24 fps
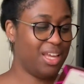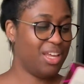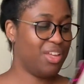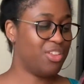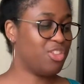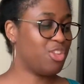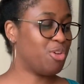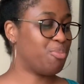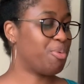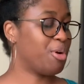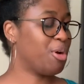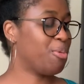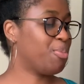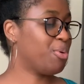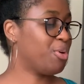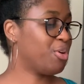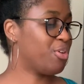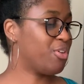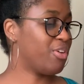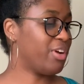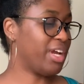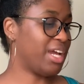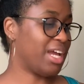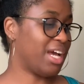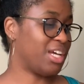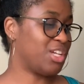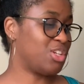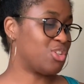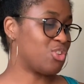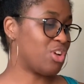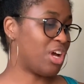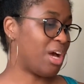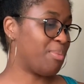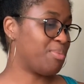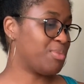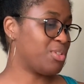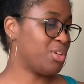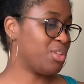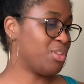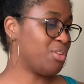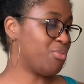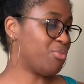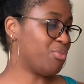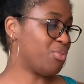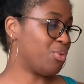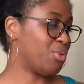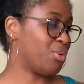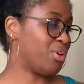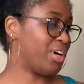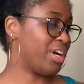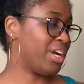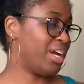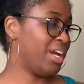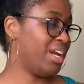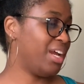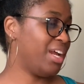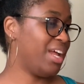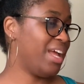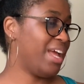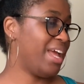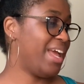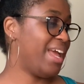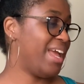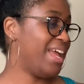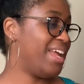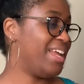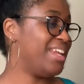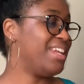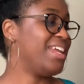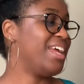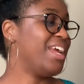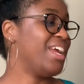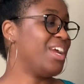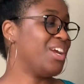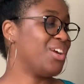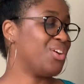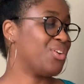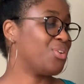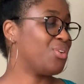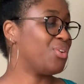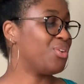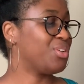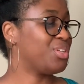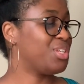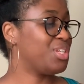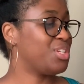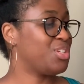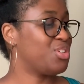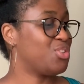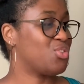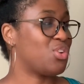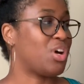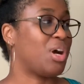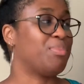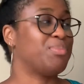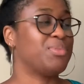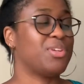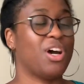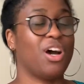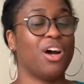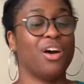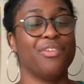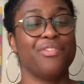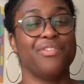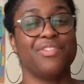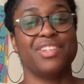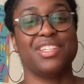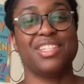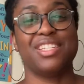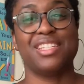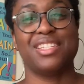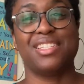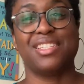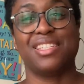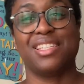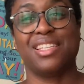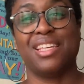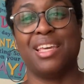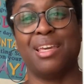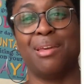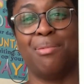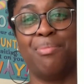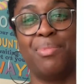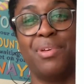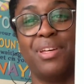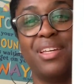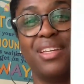The purple crayon dropped on the floor and Harold dropped off to sleep.